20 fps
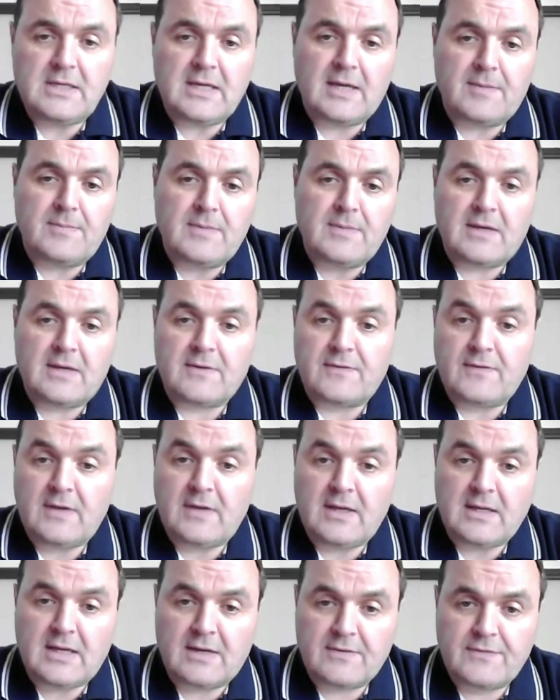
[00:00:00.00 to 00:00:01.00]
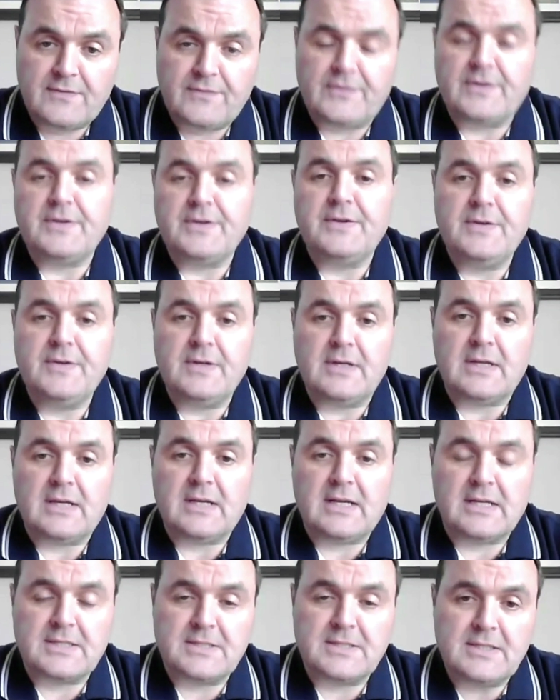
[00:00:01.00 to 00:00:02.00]
EMFAF funding
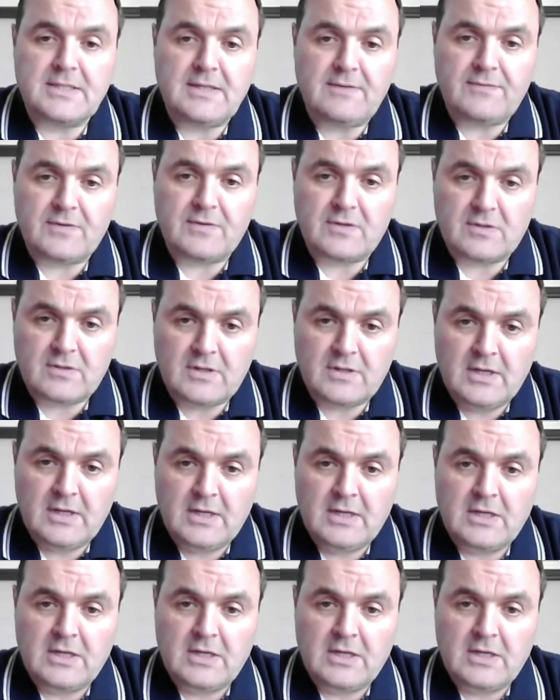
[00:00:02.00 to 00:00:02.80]
hasn't even